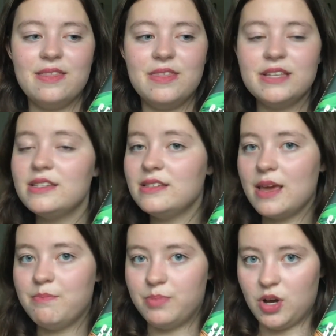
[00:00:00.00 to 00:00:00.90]
this is
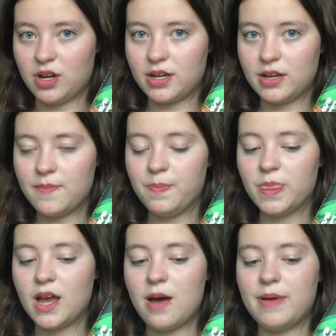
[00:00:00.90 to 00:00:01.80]
a book
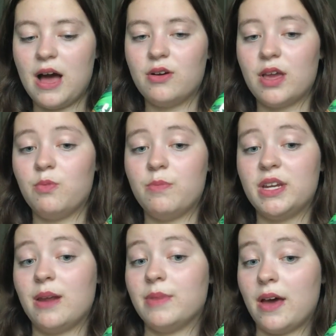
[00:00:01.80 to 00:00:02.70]
about a
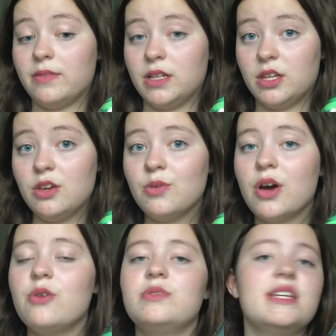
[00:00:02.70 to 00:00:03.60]
woman named Evelyn
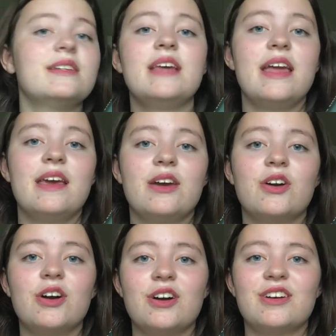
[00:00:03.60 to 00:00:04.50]
Hugo dictating
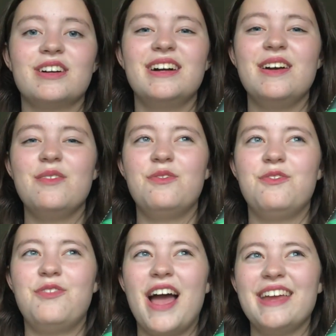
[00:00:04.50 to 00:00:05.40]
her
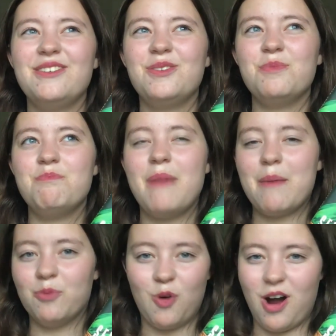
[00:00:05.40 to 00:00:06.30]
final
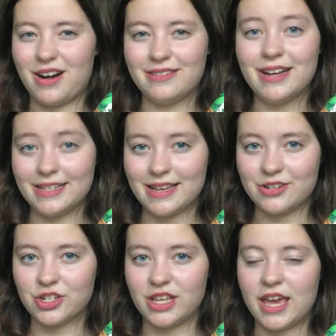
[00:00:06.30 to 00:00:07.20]
memoir,
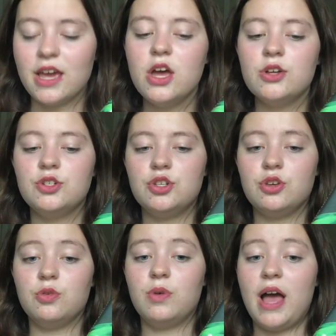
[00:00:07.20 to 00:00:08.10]
essentially,
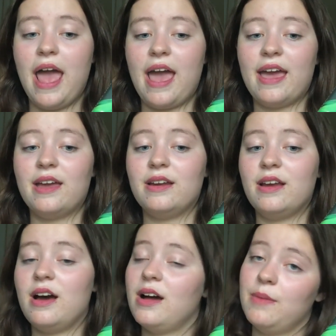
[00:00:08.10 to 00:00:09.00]
to an
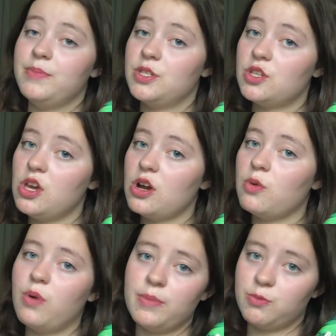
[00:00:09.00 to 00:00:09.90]

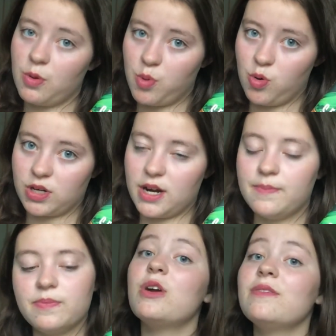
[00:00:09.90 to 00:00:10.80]
obscure woman reporter.
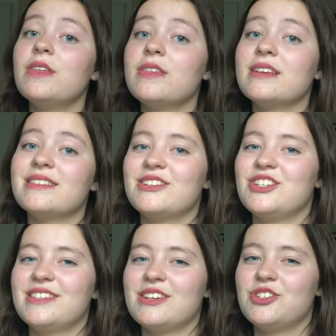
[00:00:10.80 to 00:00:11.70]
One of the things that
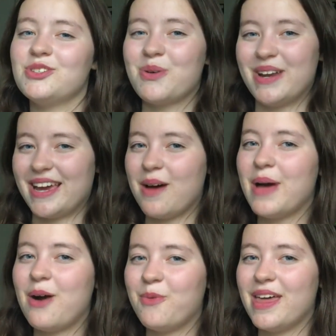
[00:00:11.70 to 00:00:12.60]
she says she's going to come
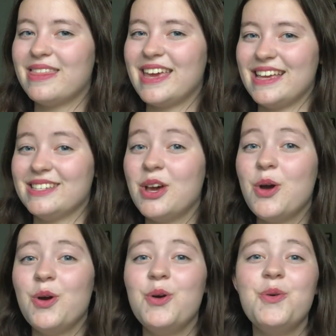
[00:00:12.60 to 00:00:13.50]
out with is
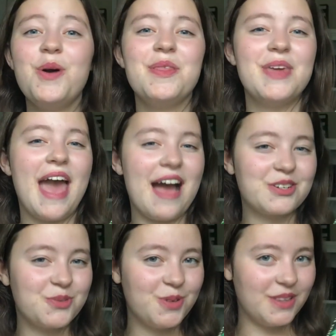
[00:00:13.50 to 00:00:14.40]
who the
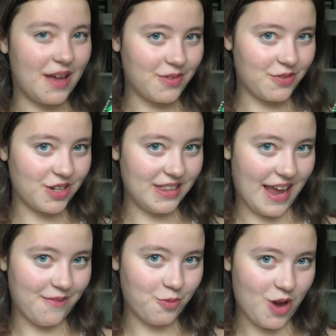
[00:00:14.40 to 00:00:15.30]
actual love of her
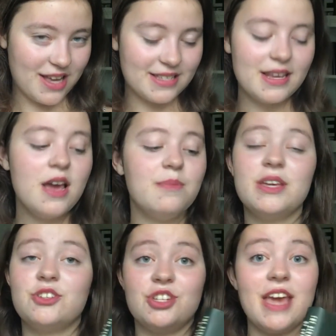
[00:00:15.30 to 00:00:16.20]
life was,
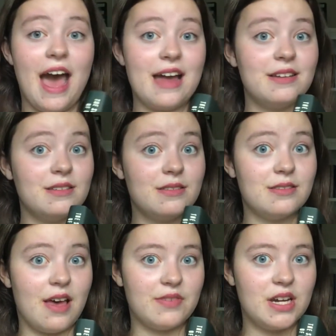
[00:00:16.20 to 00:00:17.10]
because she had
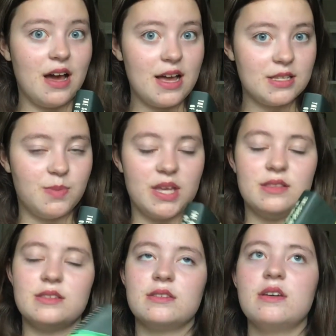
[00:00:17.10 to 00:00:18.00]
7
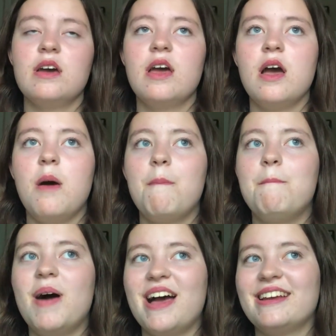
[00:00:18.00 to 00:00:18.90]
husbands.
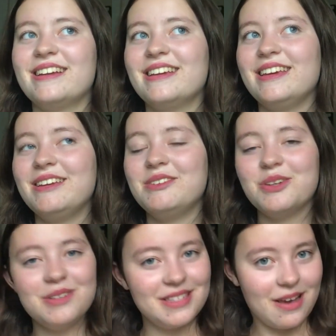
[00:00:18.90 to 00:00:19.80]
But it
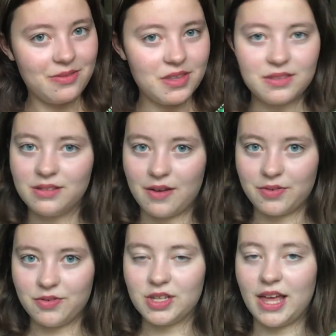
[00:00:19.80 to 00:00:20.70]
turns out that the love
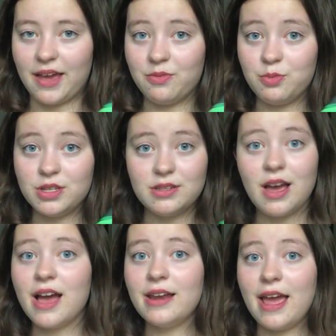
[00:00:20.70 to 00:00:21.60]
of her life was
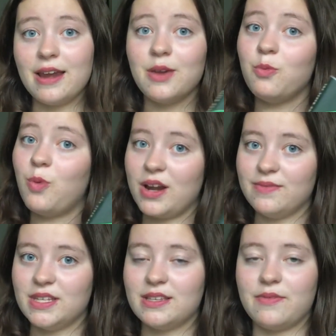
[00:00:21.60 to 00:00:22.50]
not any one
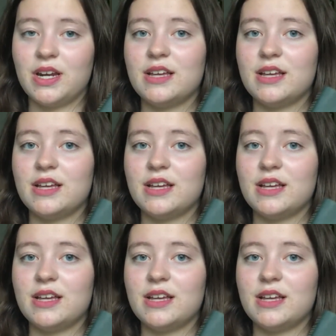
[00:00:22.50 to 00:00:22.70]
of the 7